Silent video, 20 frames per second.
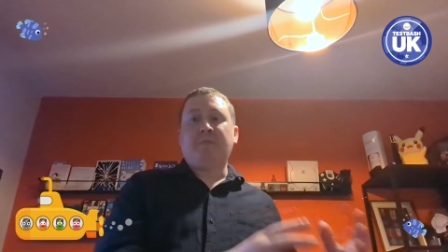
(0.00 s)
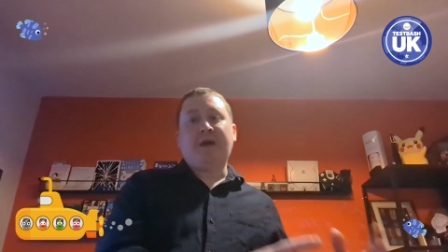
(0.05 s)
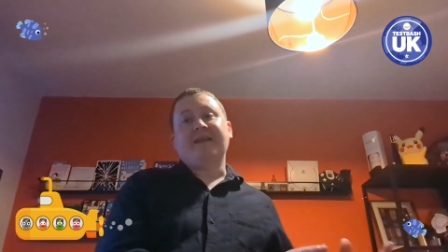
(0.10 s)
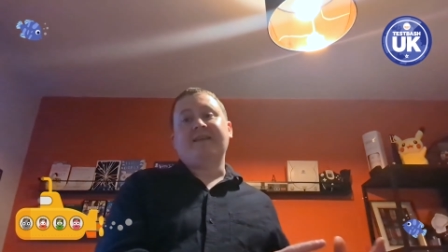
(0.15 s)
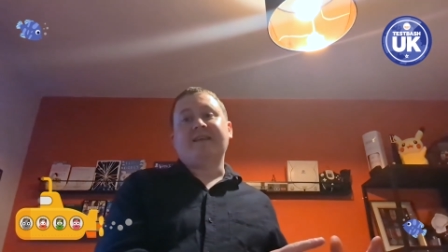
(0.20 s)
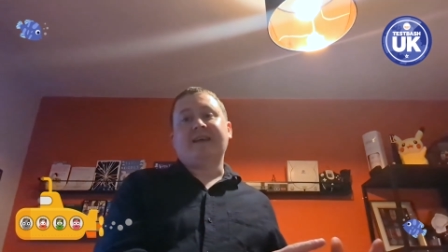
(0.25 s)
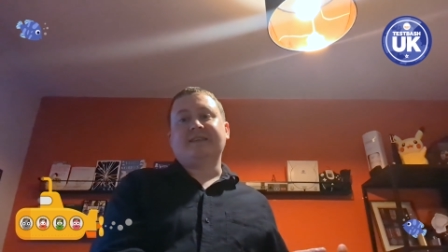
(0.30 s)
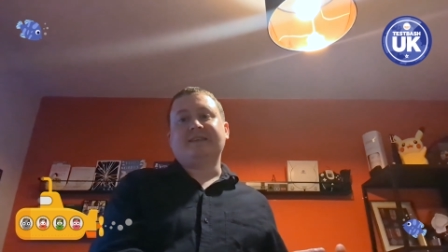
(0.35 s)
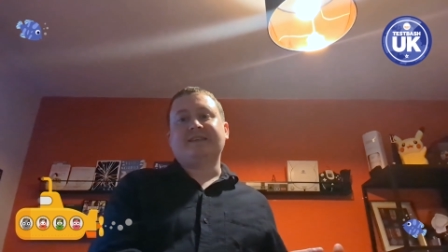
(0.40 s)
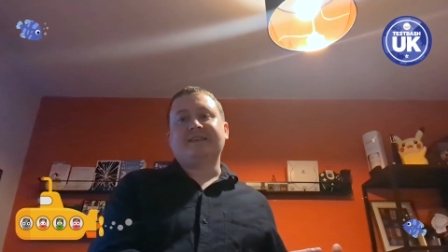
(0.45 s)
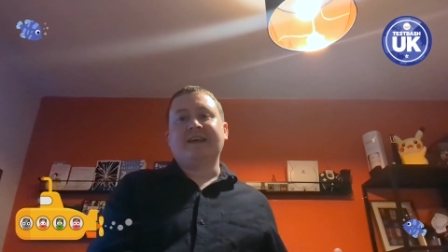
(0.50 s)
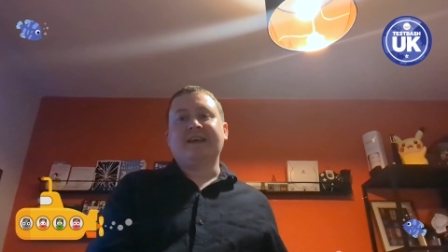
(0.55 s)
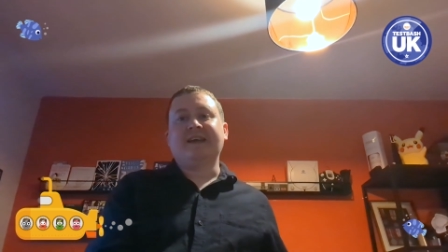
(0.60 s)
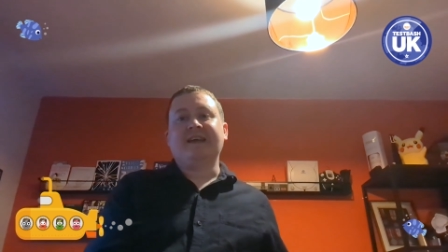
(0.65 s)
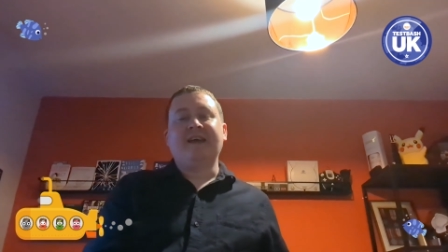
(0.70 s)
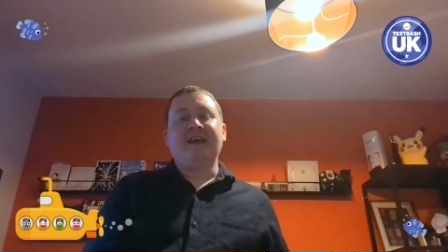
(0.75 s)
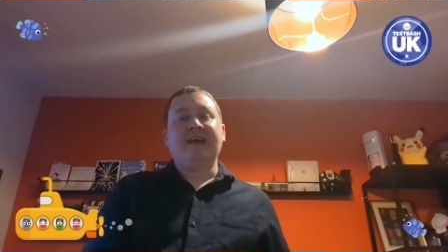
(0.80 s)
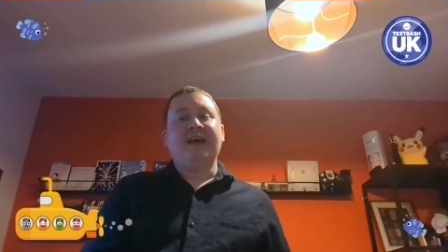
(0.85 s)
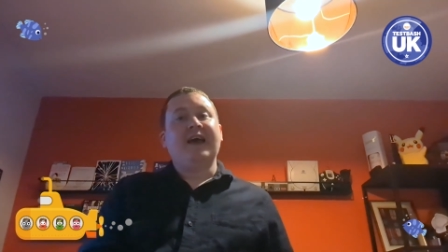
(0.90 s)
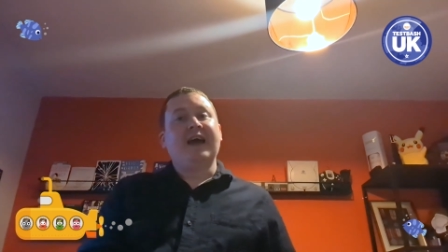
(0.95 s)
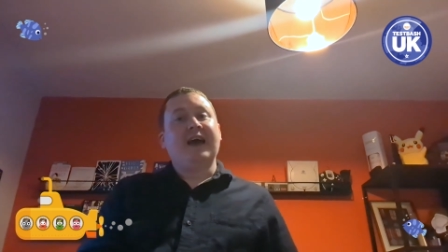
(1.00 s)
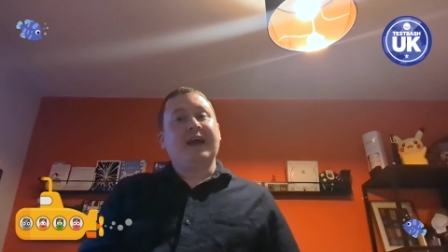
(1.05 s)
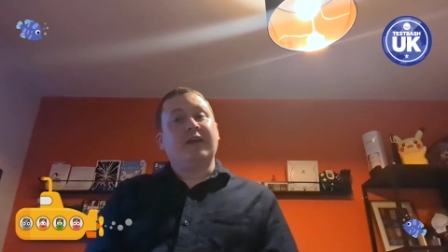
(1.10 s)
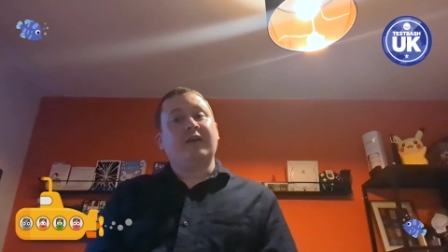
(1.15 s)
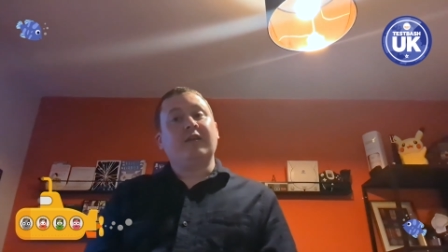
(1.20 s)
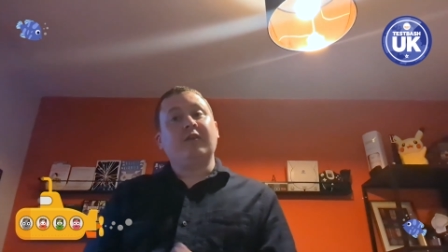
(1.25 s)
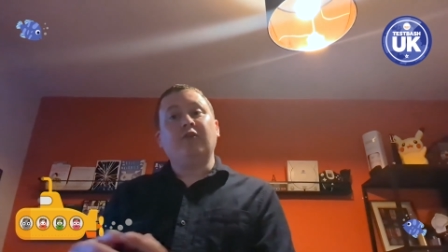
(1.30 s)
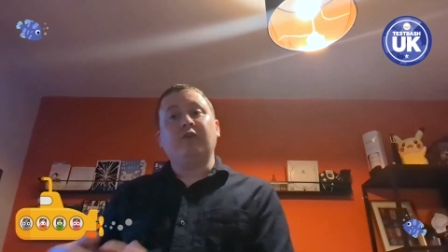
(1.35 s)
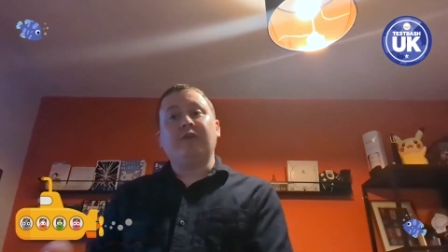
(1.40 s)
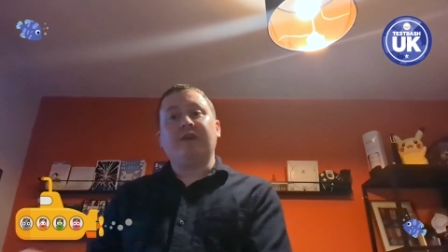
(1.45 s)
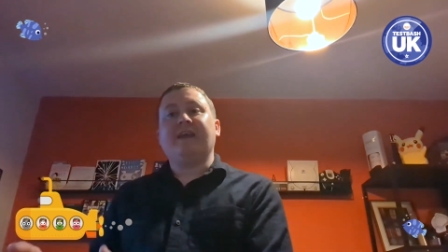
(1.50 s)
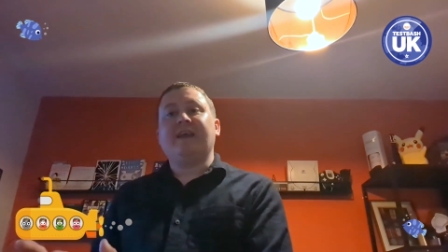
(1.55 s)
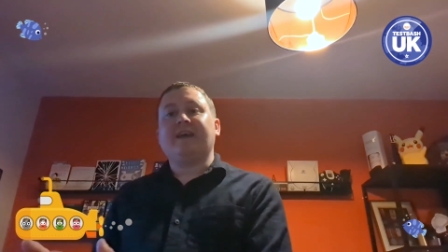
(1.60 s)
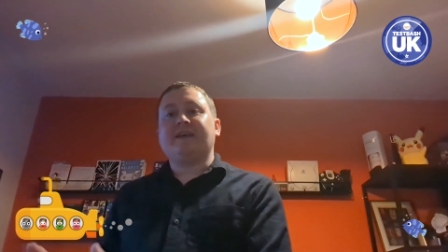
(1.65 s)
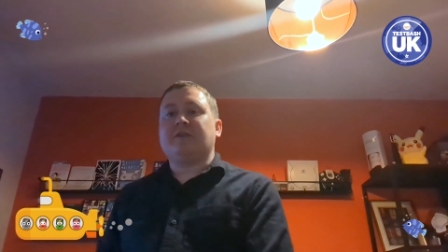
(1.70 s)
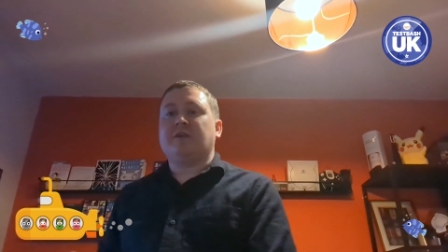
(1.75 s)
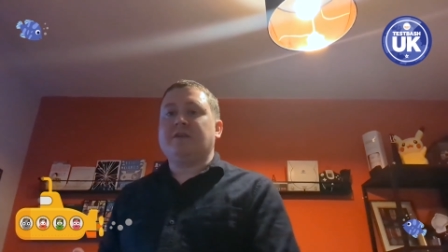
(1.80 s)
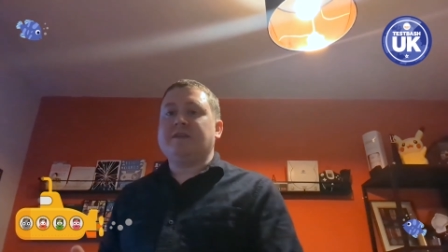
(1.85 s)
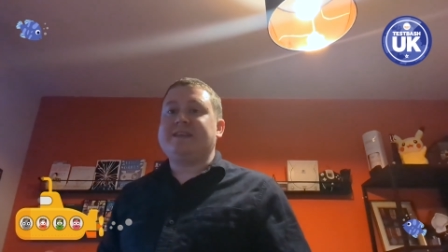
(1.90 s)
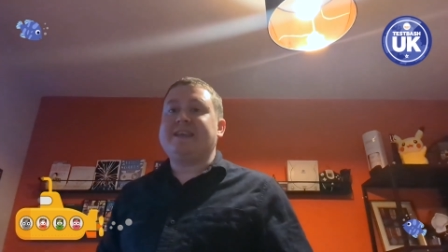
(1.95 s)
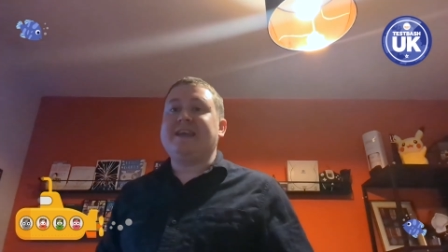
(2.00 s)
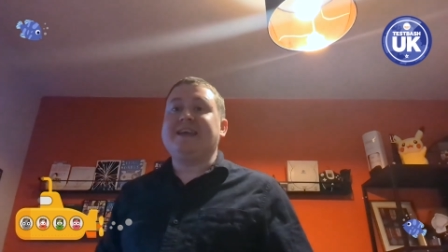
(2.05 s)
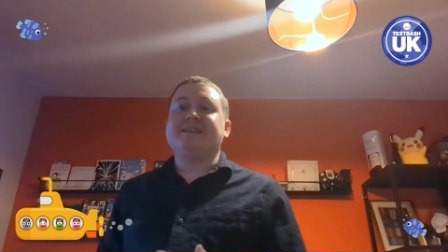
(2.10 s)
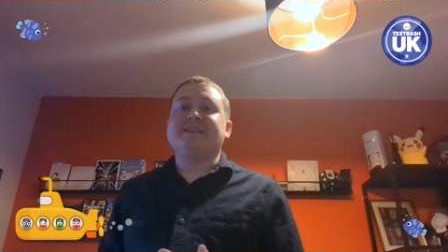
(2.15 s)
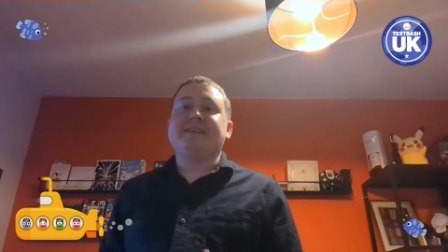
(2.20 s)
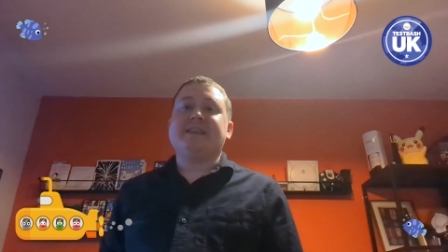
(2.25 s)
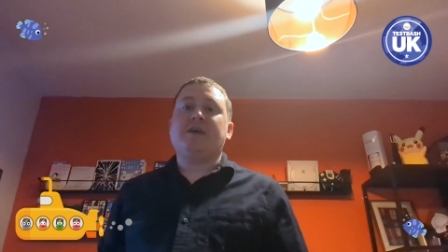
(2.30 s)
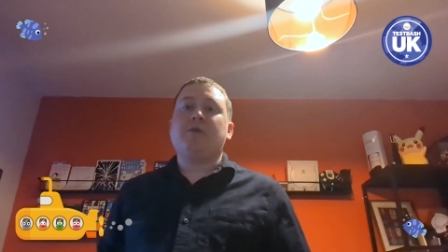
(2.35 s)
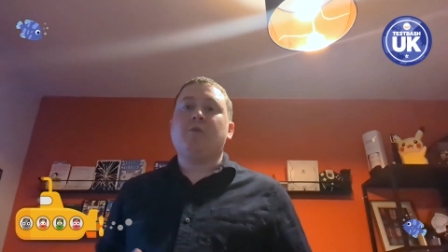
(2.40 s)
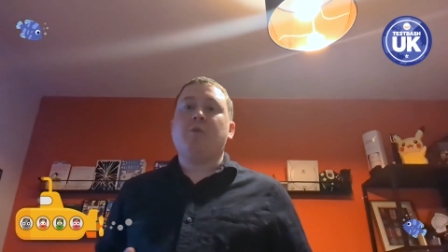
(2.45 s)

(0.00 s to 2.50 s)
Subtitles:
pen testing and include it in our sort of day-to-day